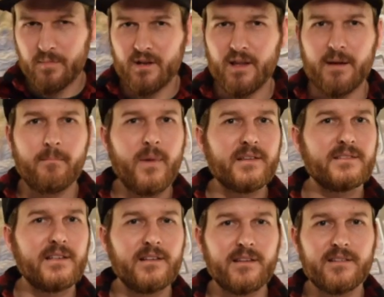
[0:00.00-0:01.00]
bit of, like,
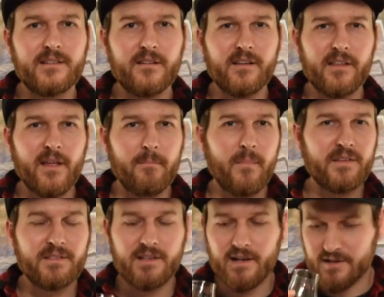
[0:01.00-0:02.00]
mustiness there. You got that
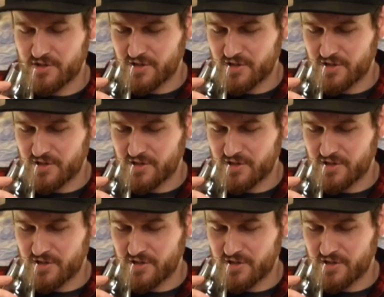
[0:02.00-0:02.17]
musty kind of